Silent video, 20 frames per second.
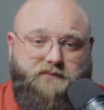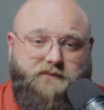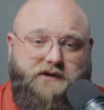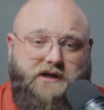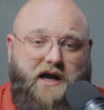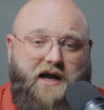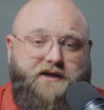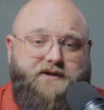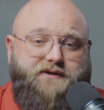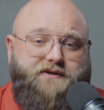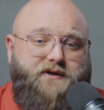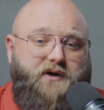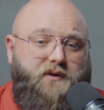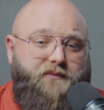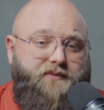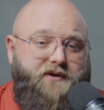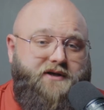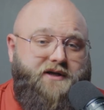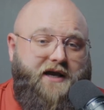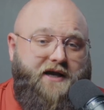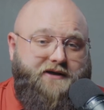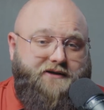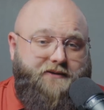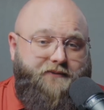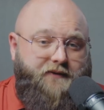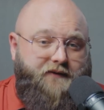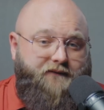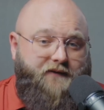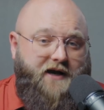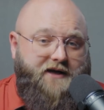I just hope you take
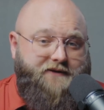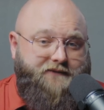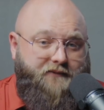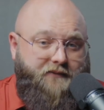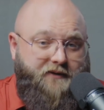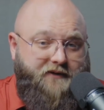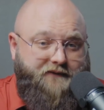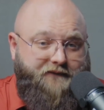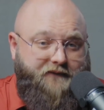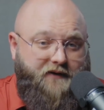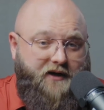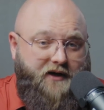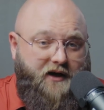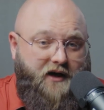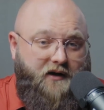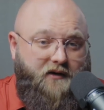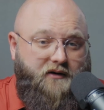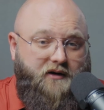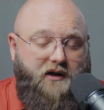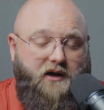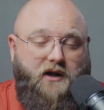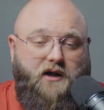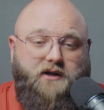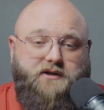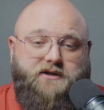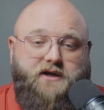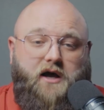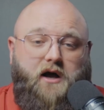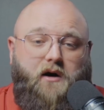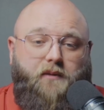some advice from this video
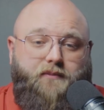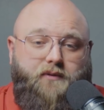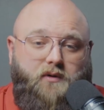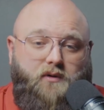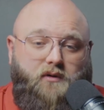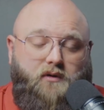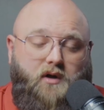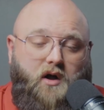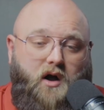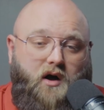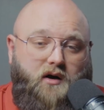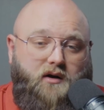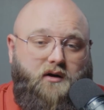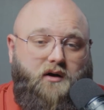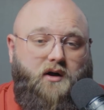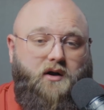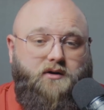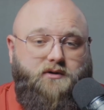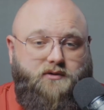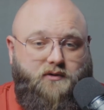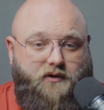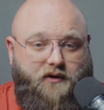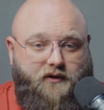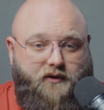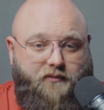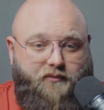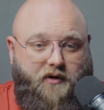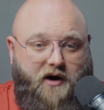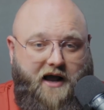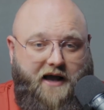to help you along during the
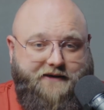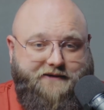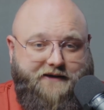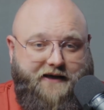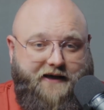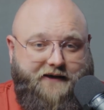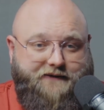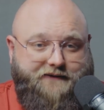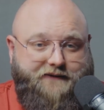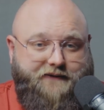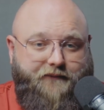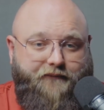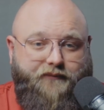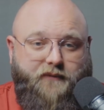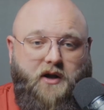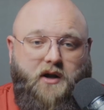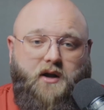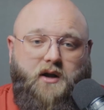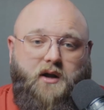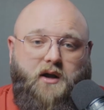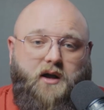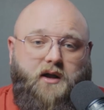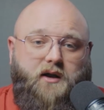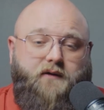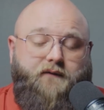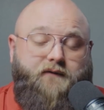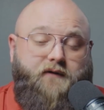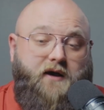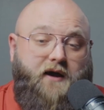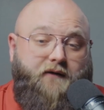process. And
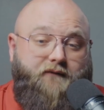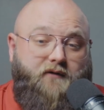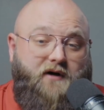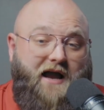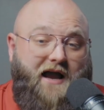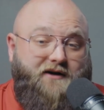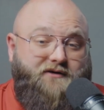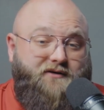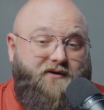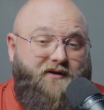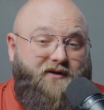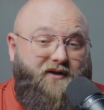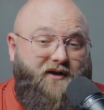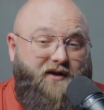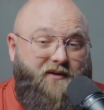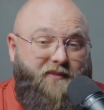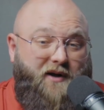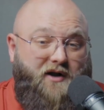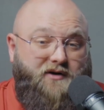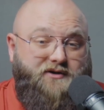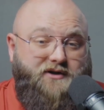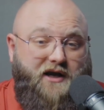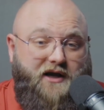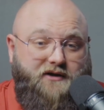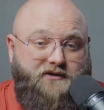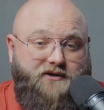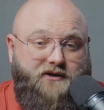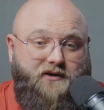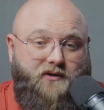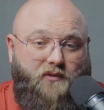if you ever actually think about
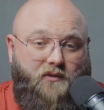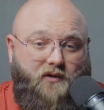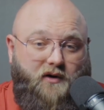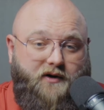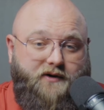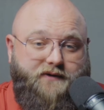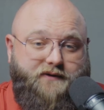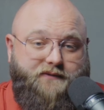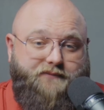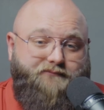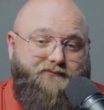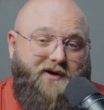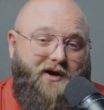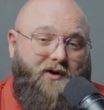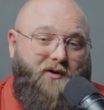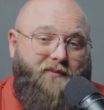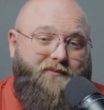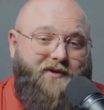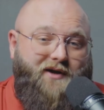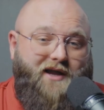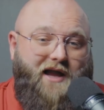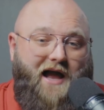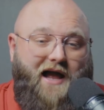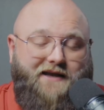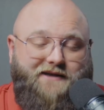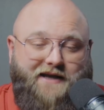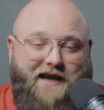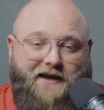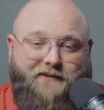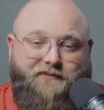changing course, I hope you
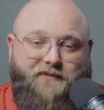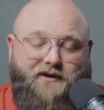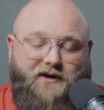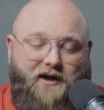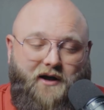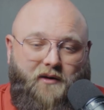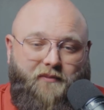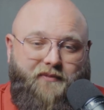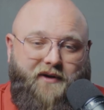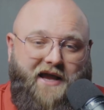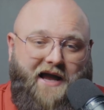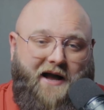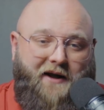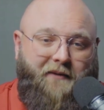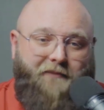contact me to help you out.